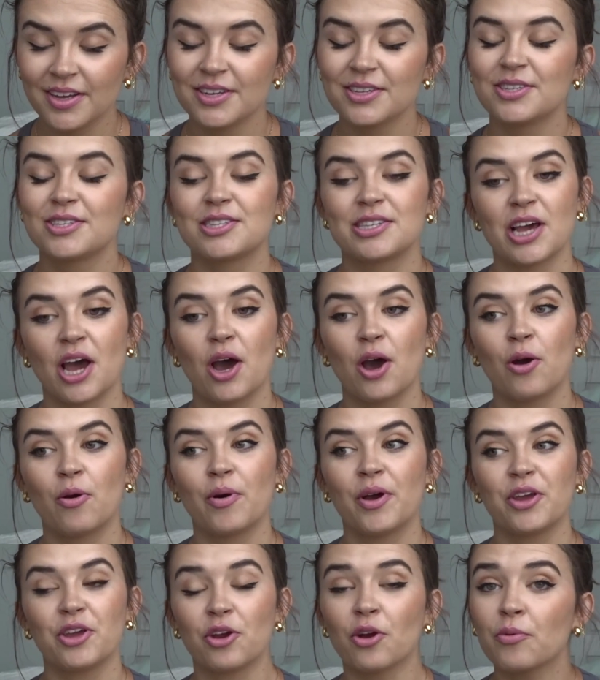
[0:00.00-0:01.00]

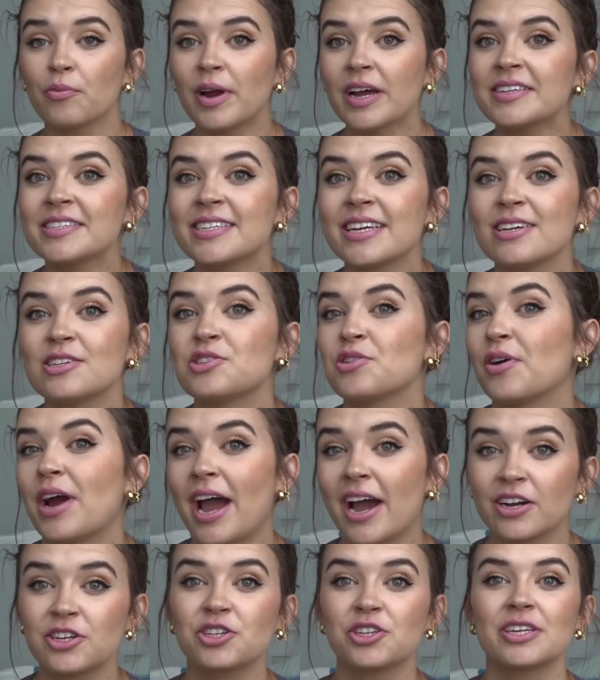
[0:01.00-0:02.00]
So your rest days are
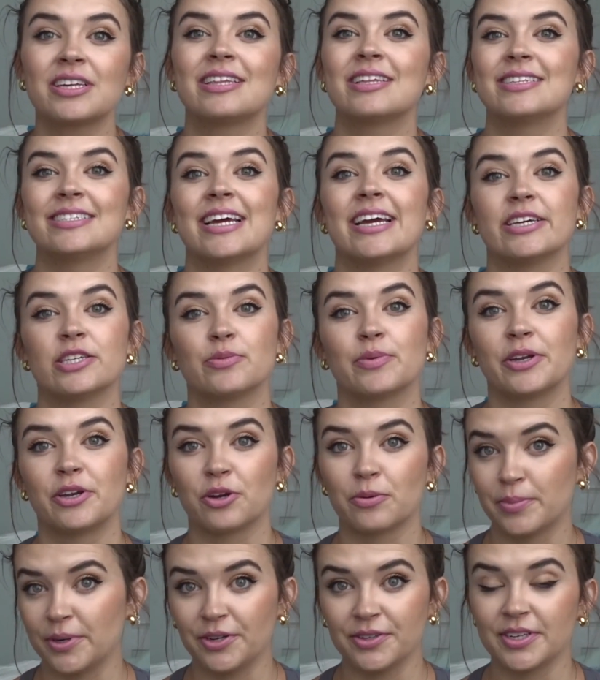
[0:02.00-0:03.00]
actually the days when
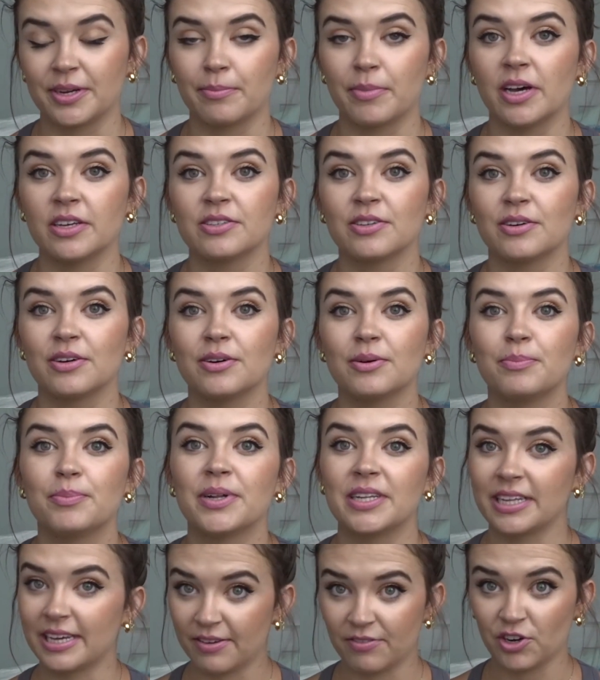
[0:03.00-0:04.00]
you're building muscle,
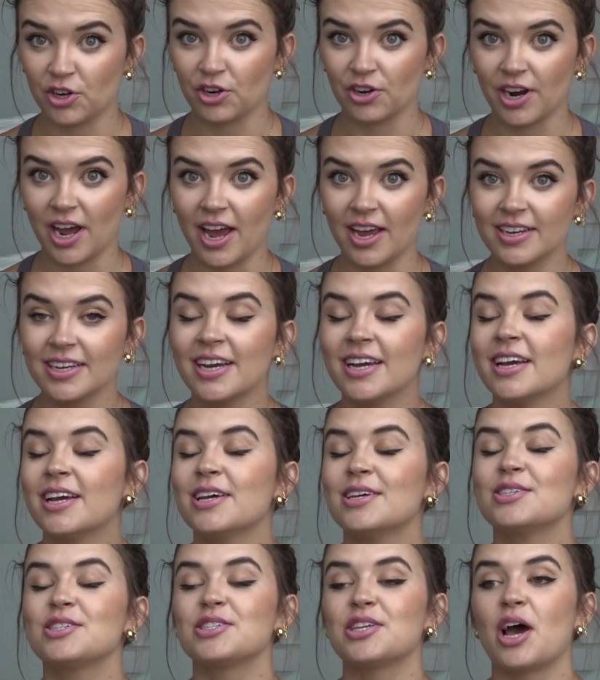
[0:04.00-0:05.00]
believe it or not.
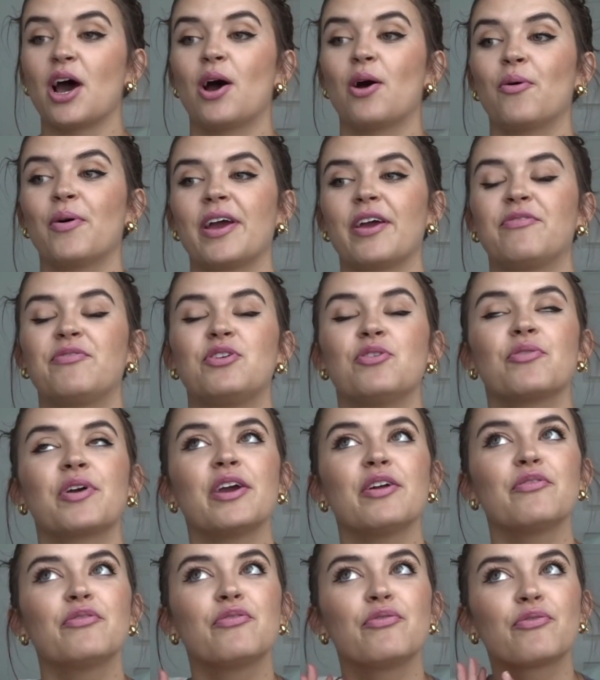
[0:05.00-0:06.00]
So if you
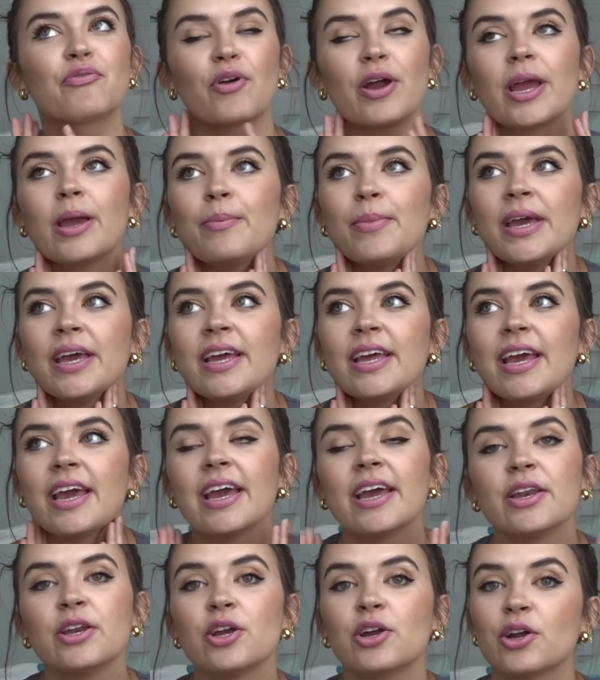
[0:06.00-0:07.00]
can frame it
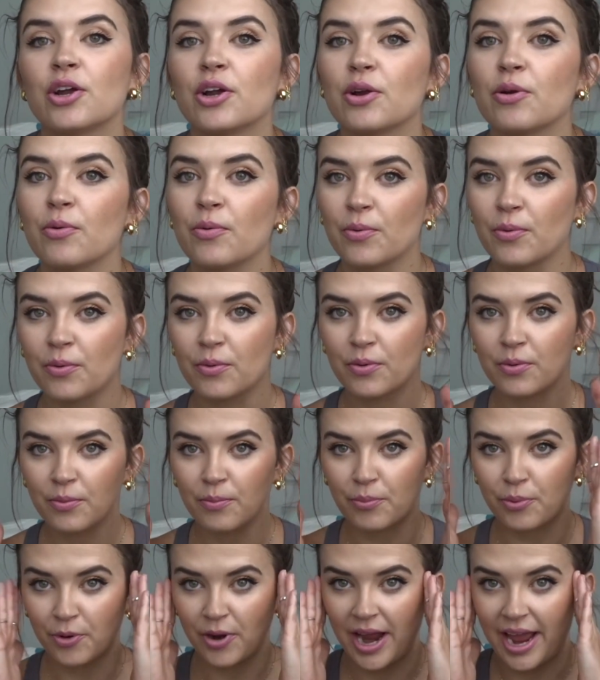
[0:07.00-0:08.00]
in your
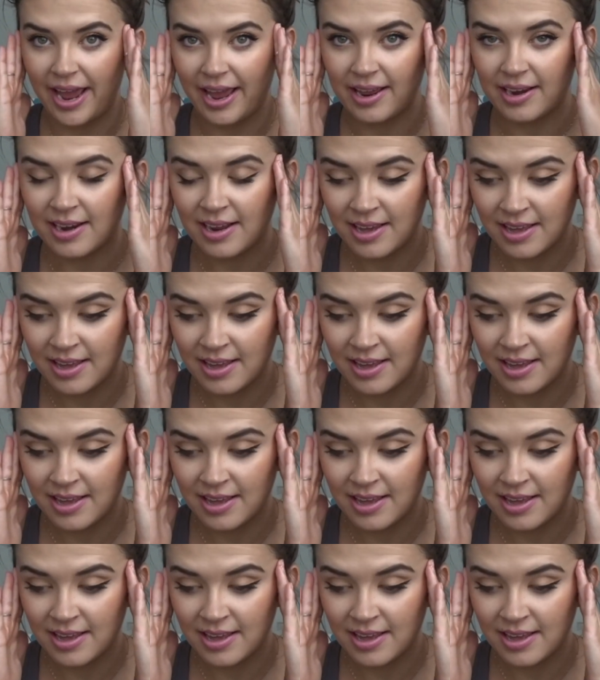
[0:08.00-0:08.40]
brain